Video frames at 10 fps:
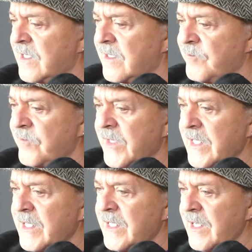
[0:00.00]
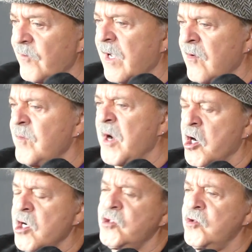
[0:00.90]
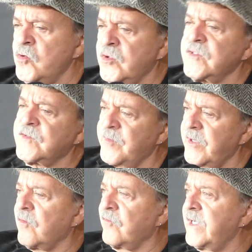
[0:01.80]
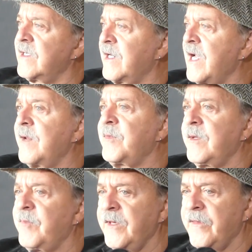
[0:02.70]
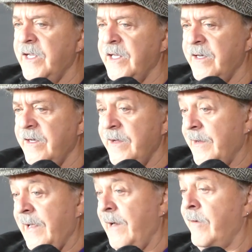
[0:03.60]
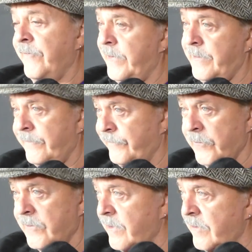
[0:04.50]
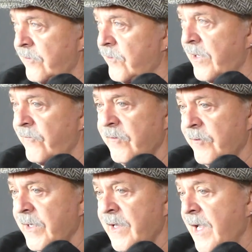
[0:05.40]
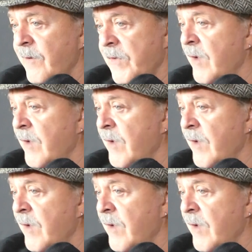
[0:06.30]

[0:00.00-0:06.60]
Um, well, oh my God, you do because somebody will read an I M D B thing, and I don't know if I did four hundred or whatever.